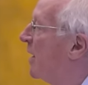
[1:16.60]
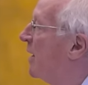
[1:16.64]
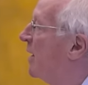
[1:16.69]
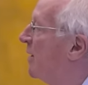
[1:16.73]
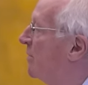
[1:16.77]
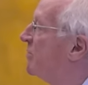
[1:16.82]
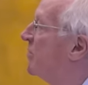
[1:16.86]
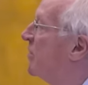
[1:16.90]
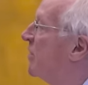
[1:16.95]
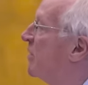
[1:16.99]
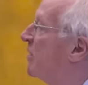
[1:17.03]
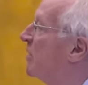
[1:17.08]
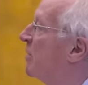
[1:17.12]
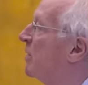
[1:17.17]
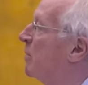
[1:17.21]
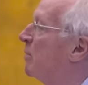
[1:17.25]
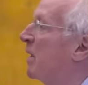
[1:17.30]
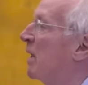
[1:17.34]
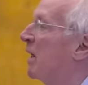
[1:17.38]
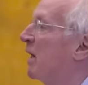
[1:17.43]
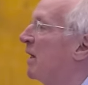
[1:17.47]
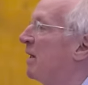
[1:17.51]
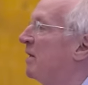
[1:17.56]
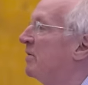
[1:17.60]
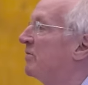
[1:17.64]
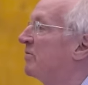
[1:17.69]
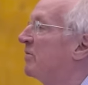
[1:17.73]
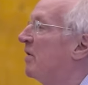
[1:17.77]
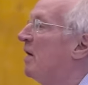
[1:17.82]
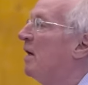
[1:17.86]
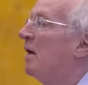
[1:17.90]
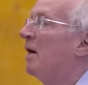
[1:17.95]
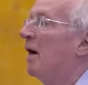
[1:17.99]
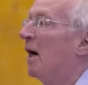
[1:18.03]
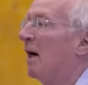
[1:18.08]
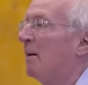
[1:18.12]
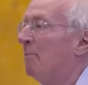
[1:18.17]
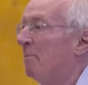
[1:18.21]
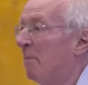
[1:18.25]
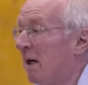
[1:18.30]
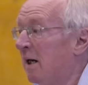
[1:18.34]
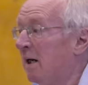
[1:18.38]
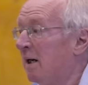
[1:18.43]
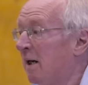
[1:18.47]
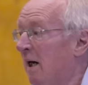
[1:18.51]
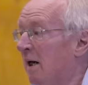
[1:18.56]
I lived in, the Middle East. I
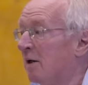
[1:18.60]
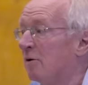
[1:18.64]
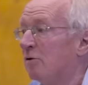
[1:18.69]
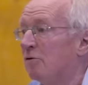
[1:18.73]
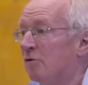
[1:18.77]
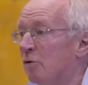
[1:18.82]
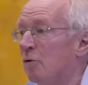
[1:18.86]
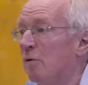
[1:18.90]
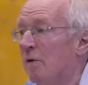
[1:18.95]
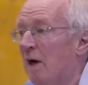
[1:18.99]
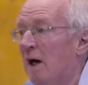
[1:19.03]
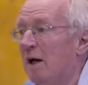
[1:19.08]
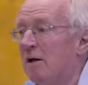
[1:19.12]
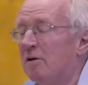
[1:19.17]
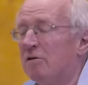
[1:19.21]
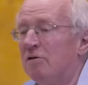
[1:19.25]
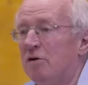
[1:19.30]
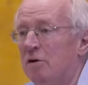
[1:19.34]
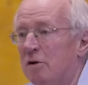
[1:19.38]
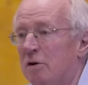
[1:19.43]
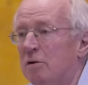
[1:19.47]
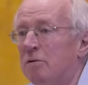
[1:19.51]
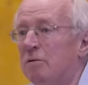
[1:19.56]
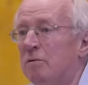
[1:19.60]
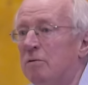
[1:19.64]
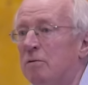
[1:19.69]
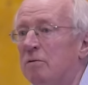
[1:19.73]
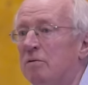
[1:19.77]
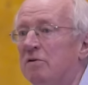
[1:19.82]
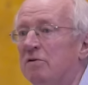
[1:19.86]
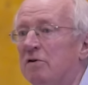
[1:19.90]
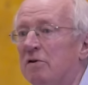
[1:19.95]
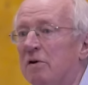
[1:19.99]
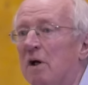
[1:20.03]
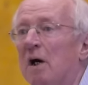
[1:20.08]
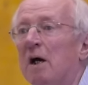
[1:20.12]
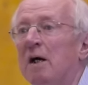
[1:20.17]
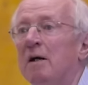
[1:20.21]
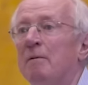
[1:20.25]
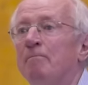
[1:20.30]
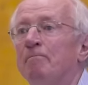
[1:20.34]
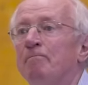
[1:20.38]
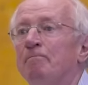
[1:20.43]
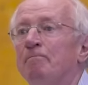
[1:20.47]
may yet do that to you tonight.